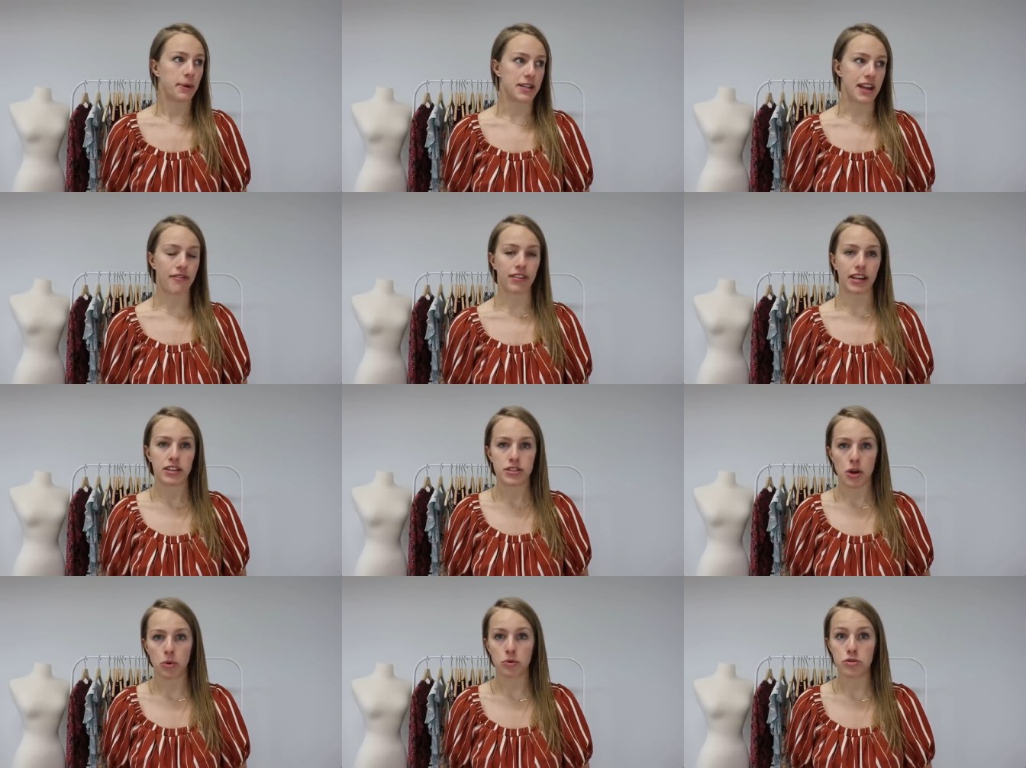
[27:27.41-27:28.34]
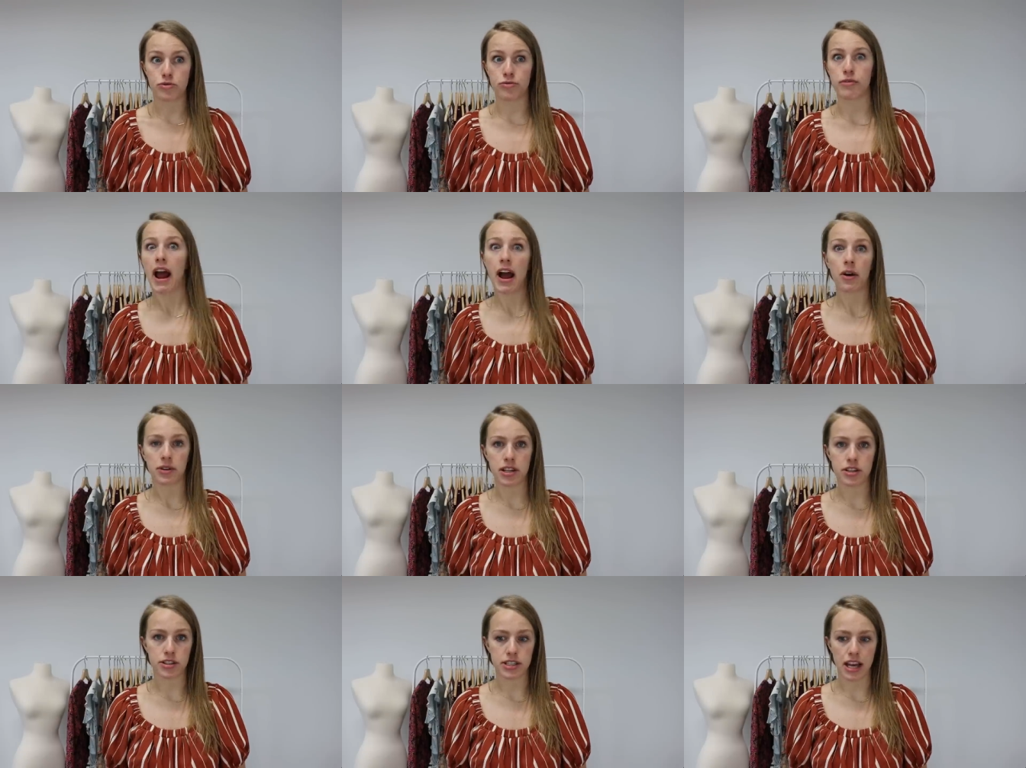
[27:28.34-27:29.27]
but definitely don't drown
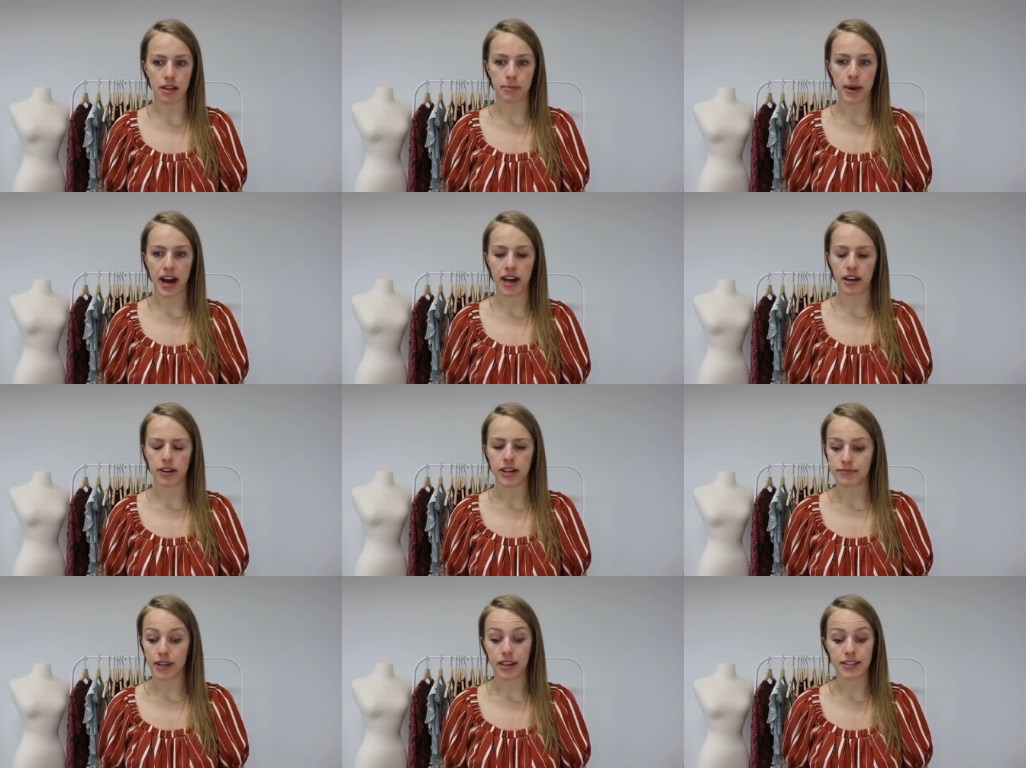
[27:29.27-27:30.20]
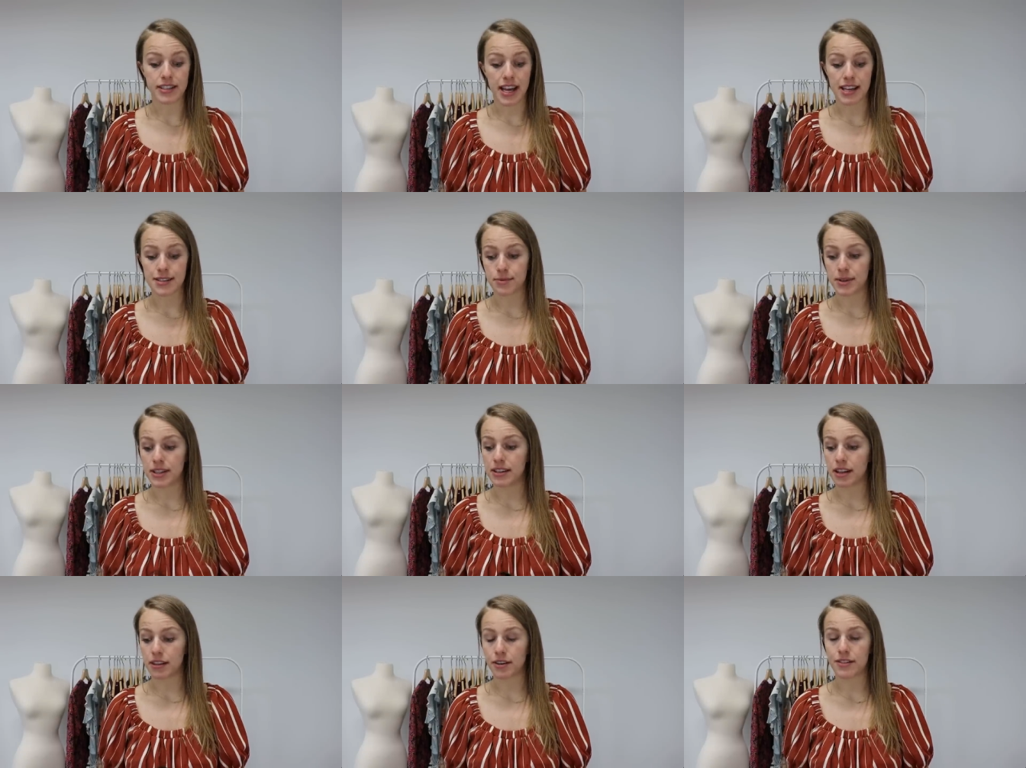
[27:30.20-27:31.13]
in your death pile. On days
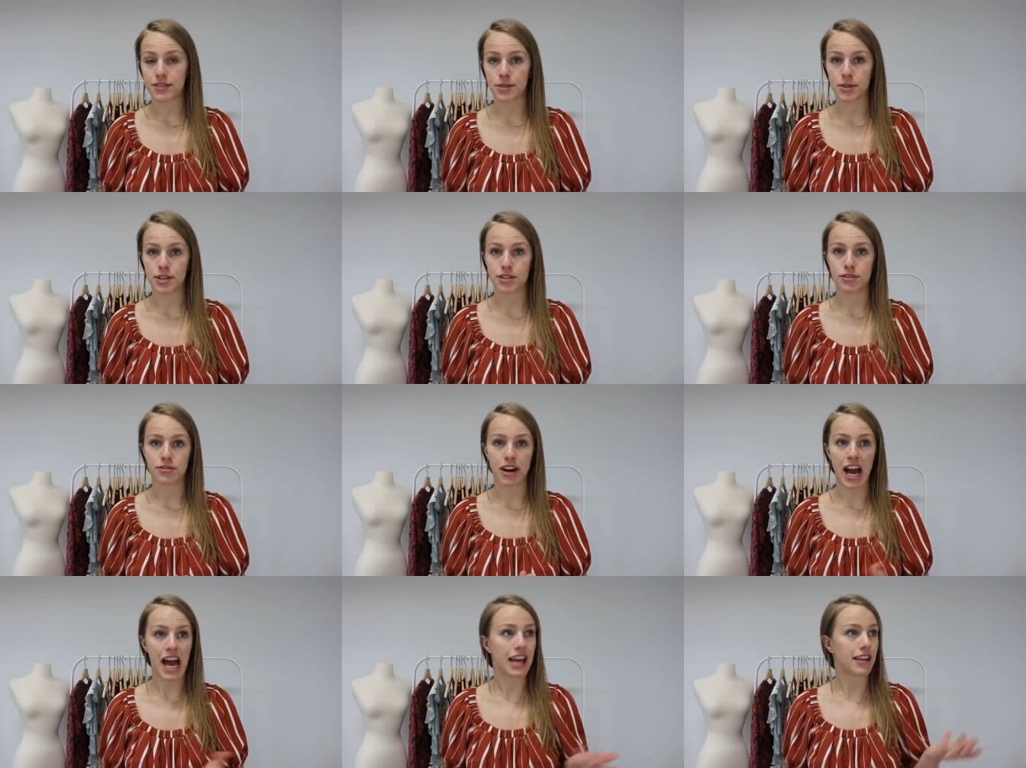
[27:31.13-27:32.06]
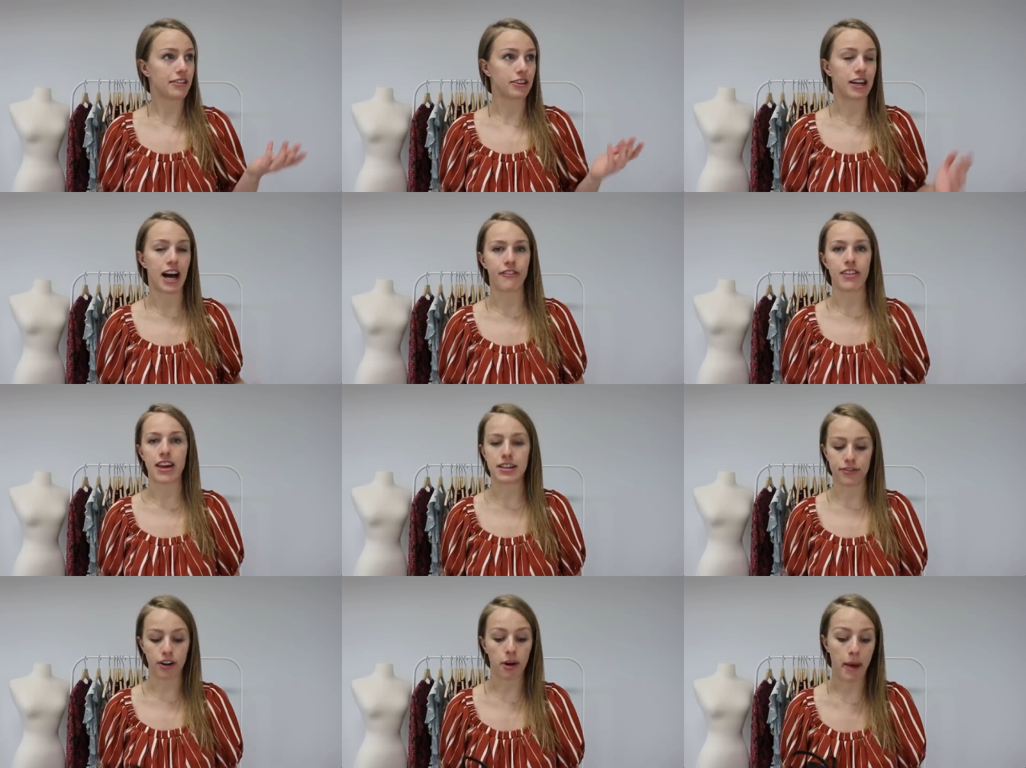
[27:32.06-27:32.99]
when the thrift store is dry, you'll have
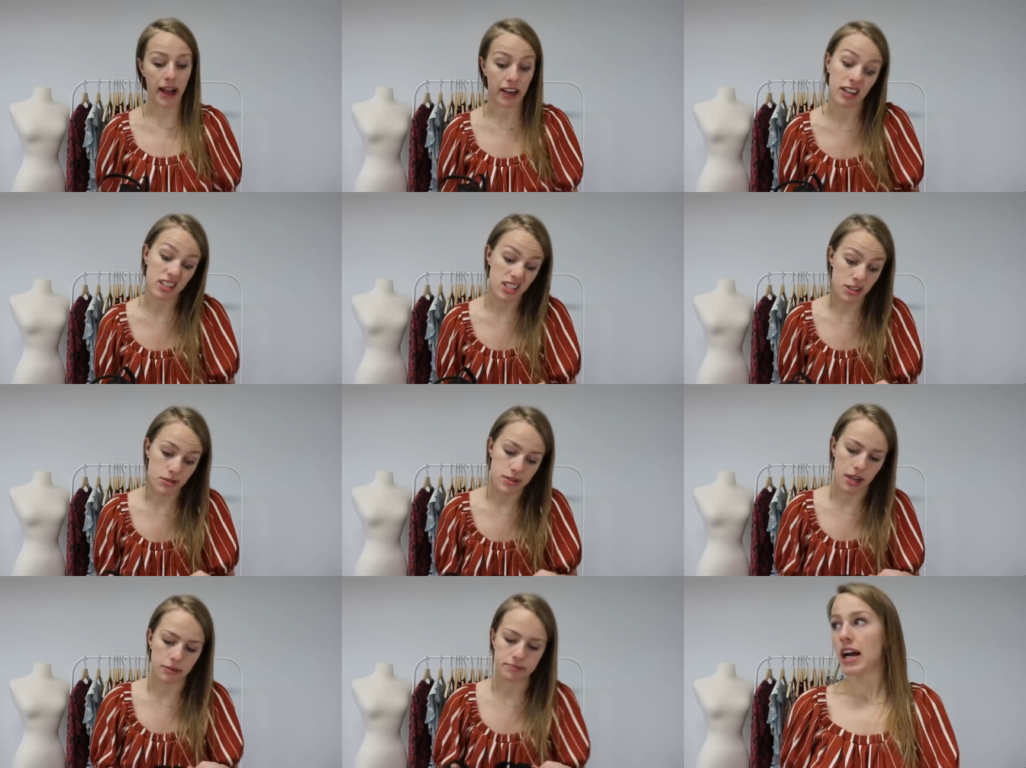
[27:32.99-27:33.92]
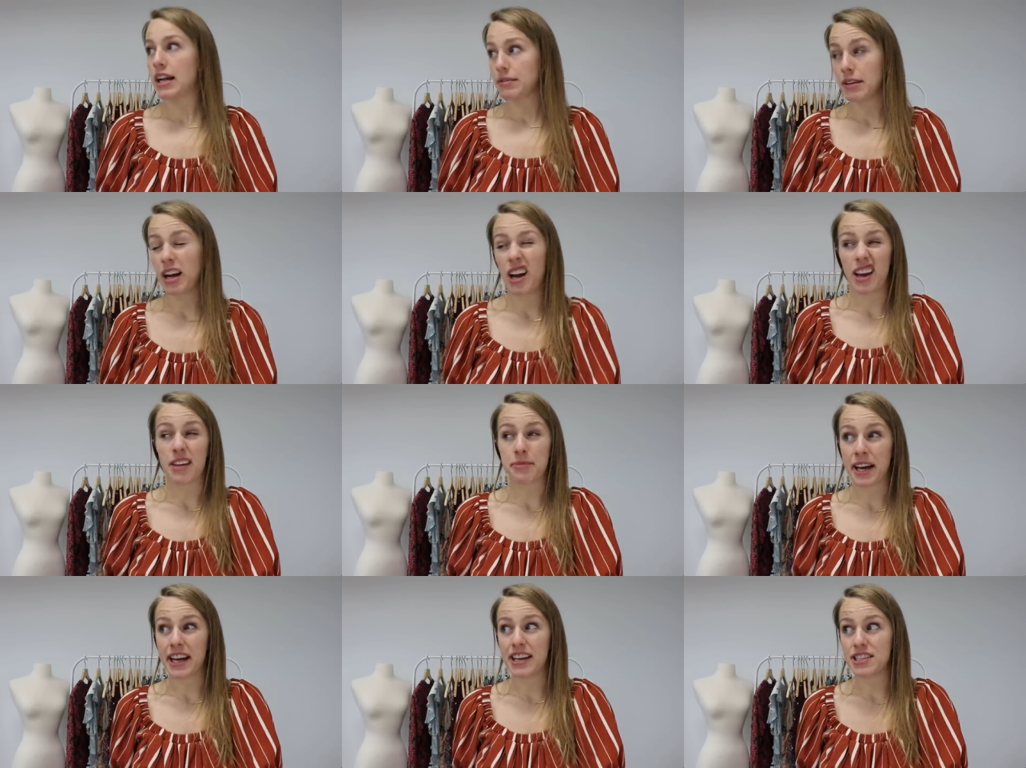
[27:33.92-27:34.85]
that to fall back onto. So I, I
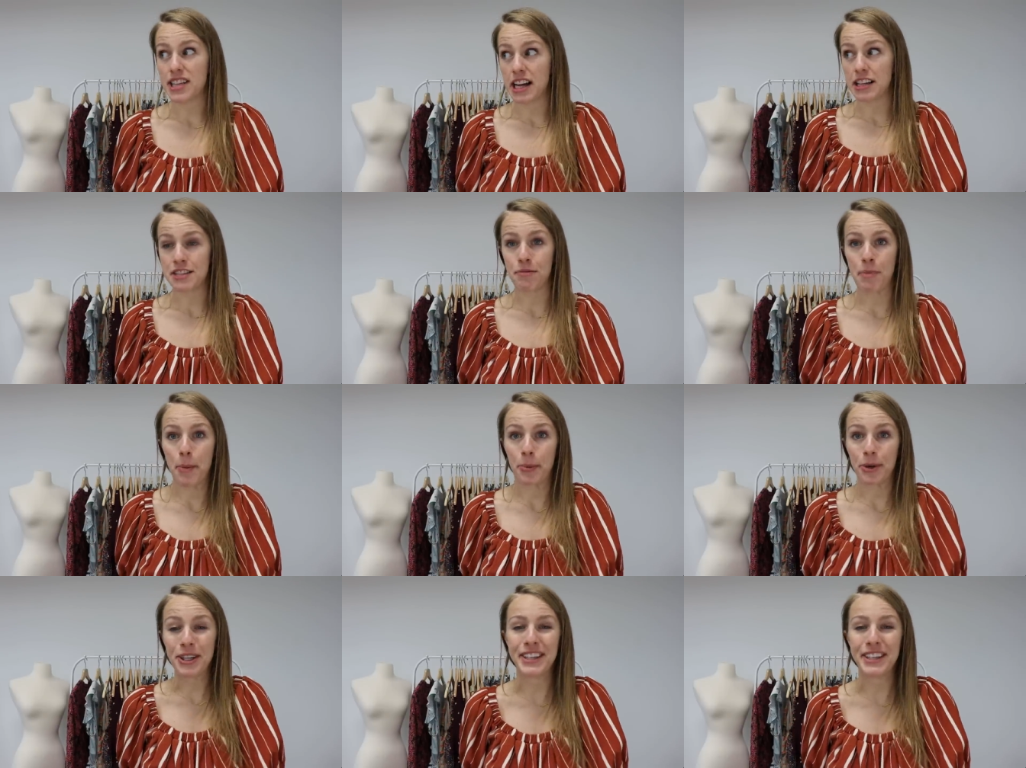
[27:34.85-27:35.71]
am kind of jealous jealous of people